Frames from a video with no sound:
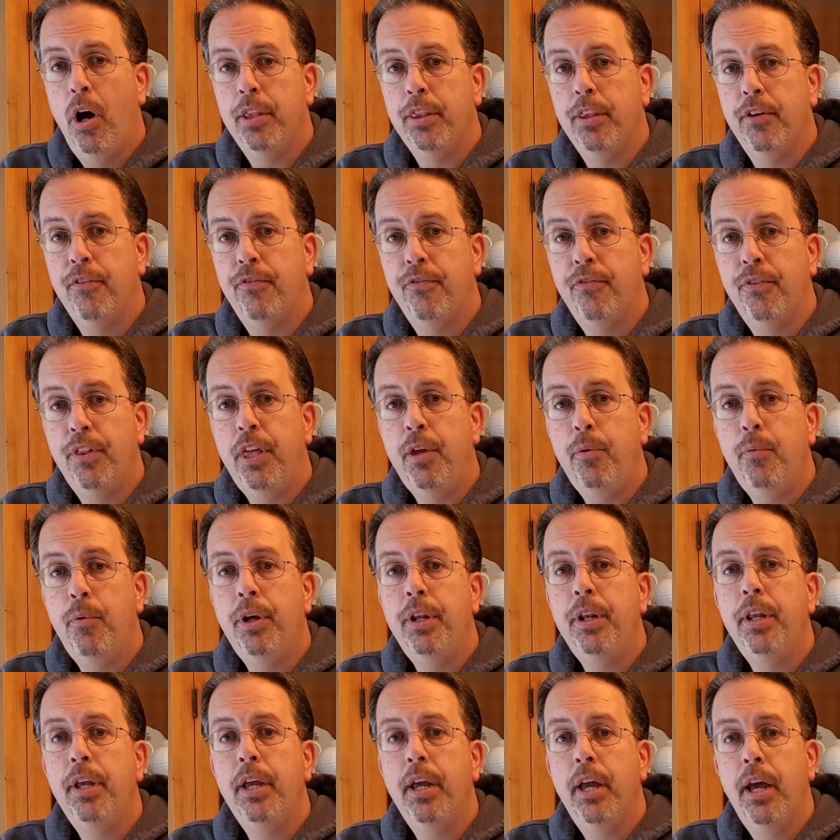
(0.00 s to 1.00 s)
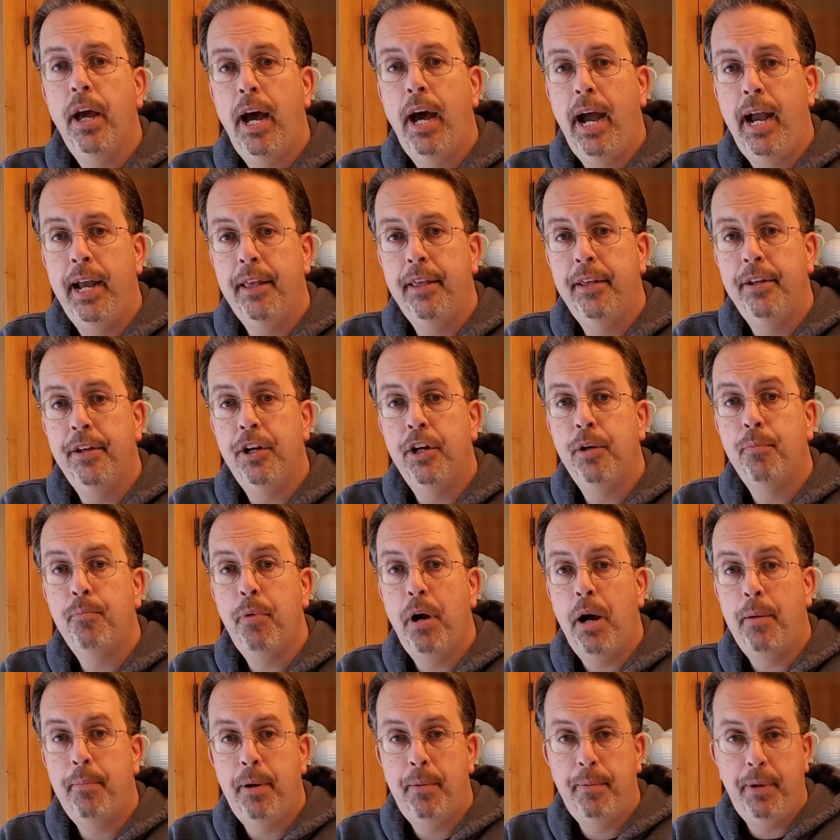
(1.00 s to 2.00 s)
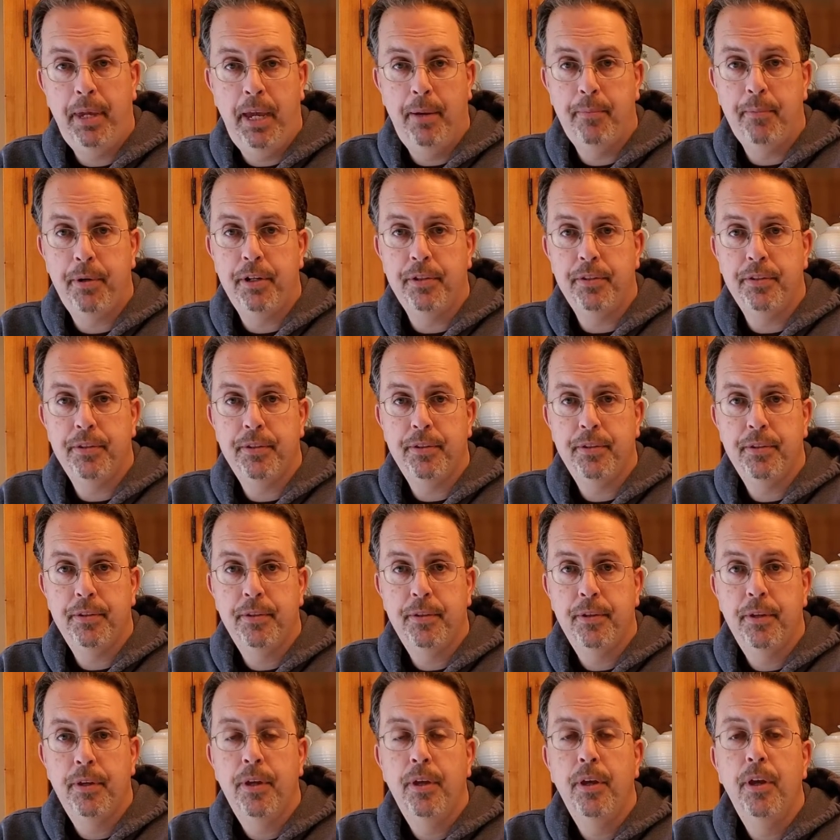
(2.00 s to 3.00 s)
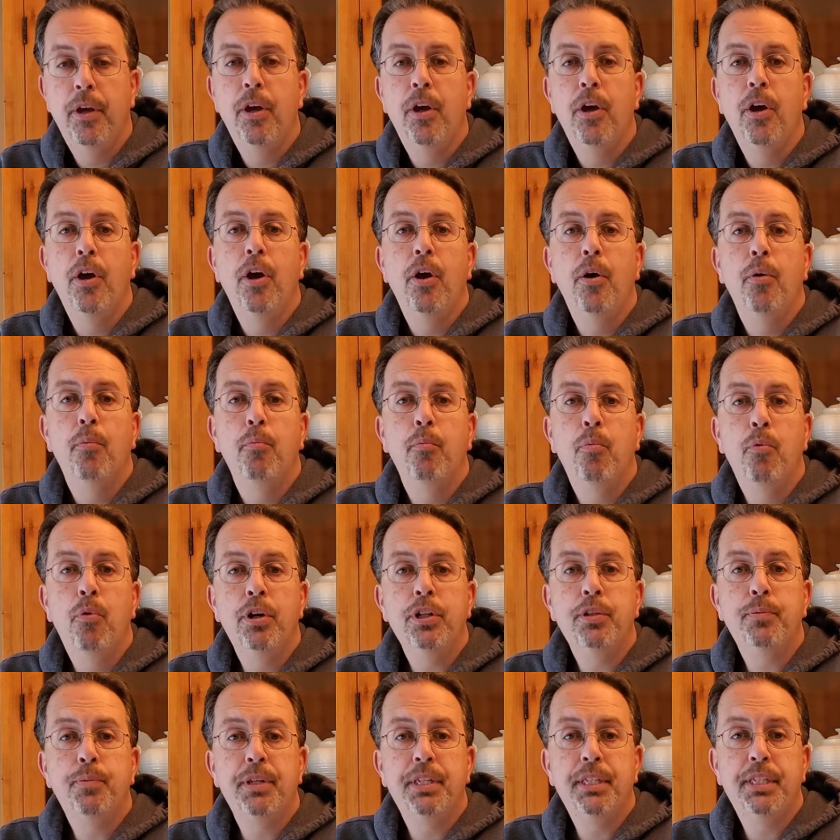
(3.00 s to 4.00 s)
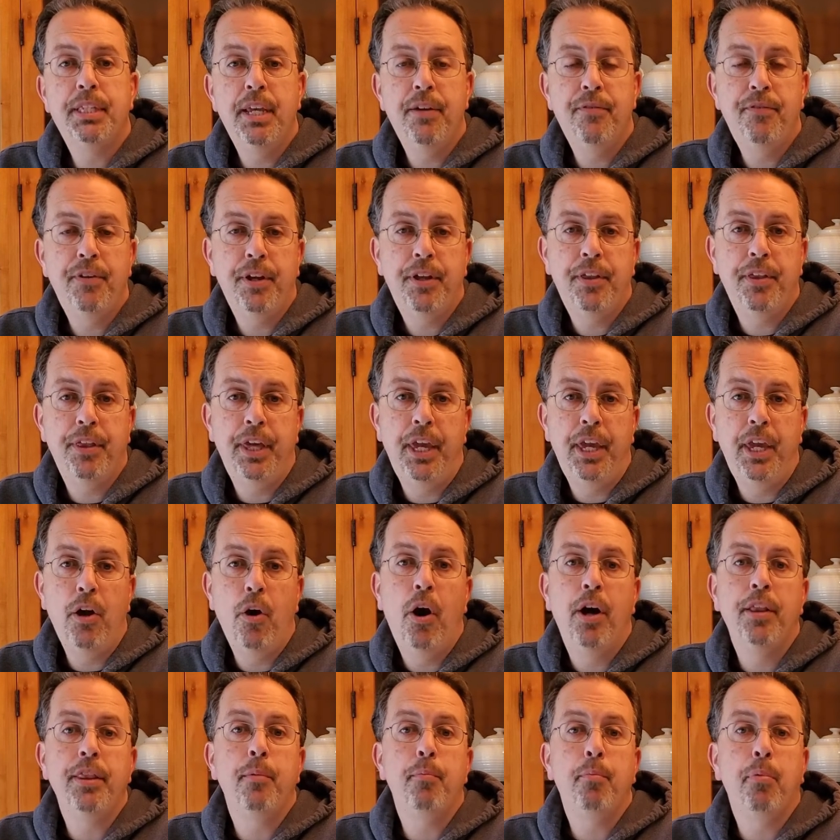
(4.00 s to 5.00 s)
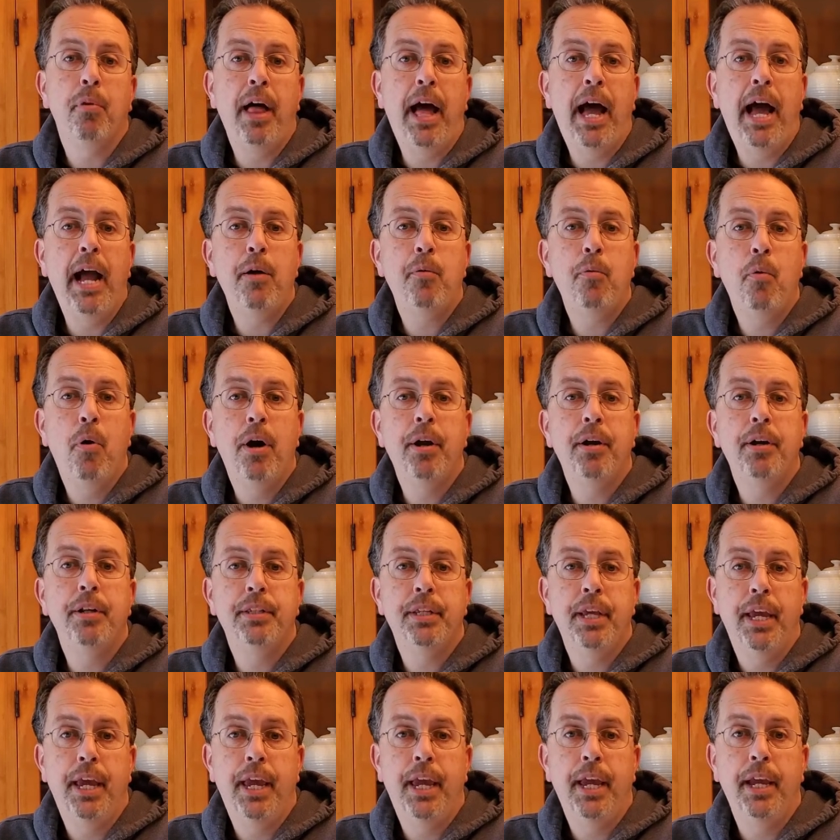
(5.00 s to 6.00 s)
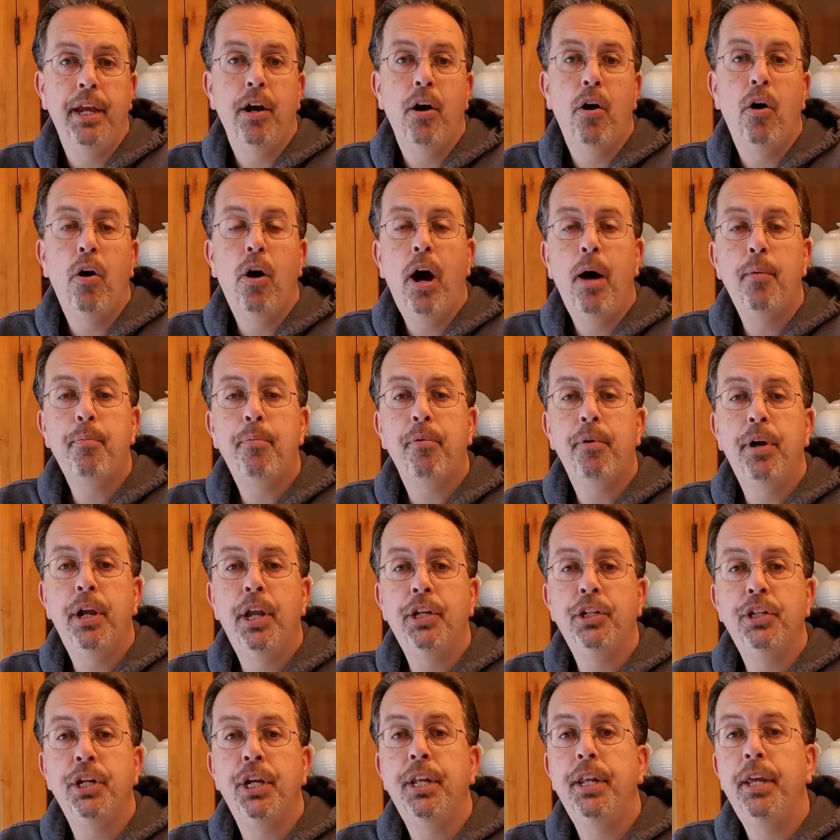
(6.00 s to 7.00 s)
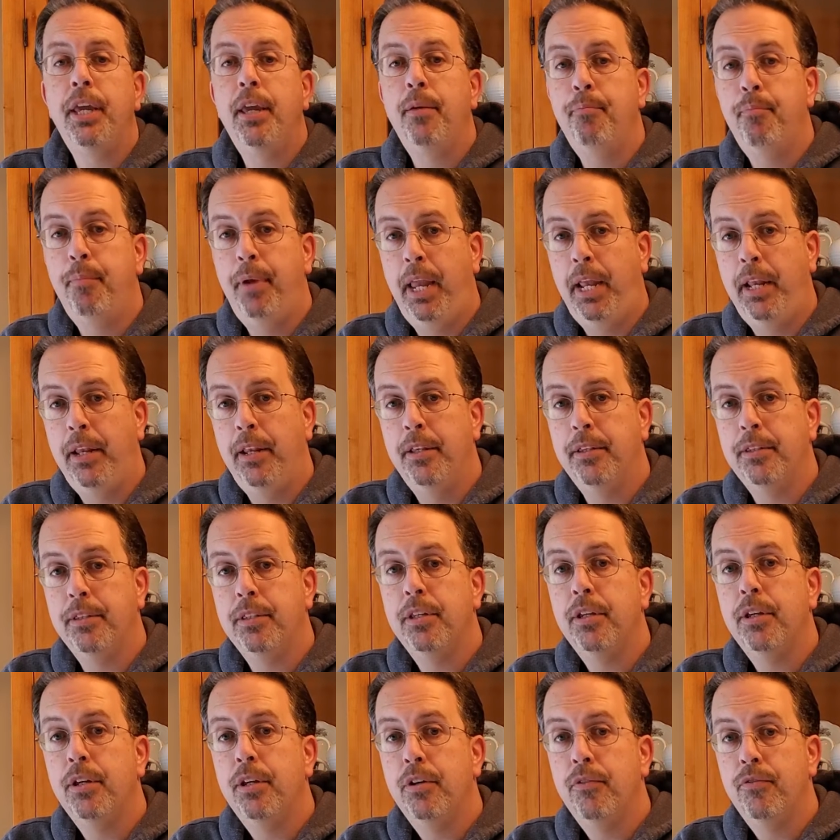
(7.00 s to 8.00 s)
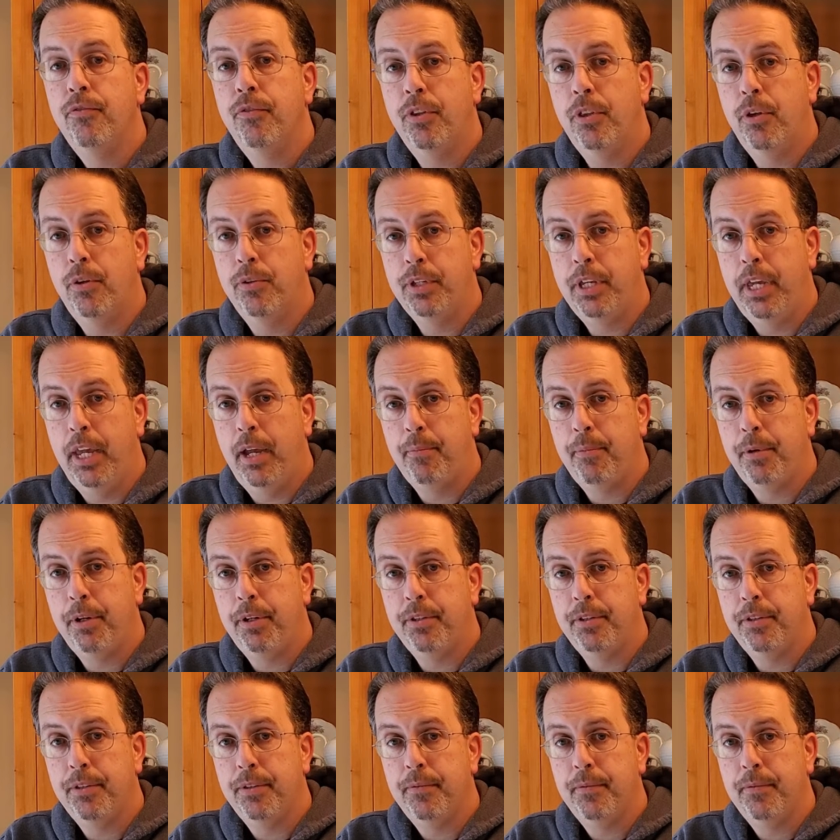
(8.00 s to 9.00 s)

the Fleetwood Highlander pop-up campers. More specifically on the black water tank operation and maintenance for those campers.